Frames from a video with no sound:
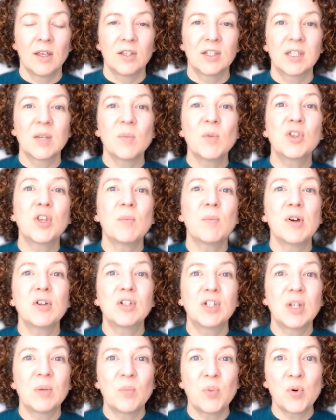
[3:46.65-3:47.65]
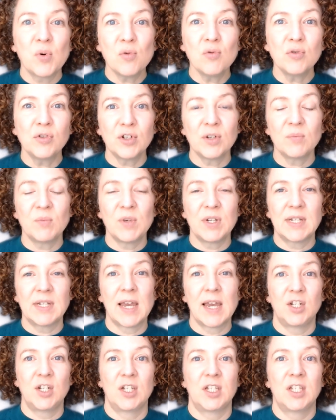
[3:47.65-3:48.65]
Some of the most important
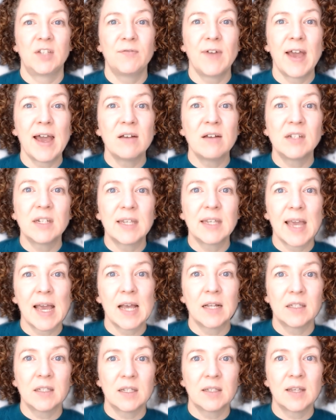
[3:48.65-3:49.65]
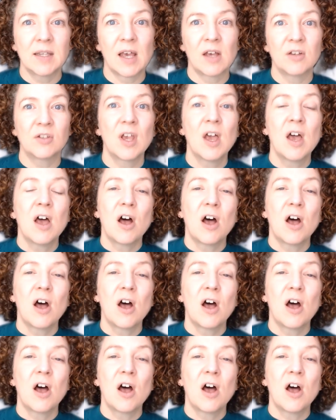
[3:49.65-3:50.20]
mutations found in cancer cells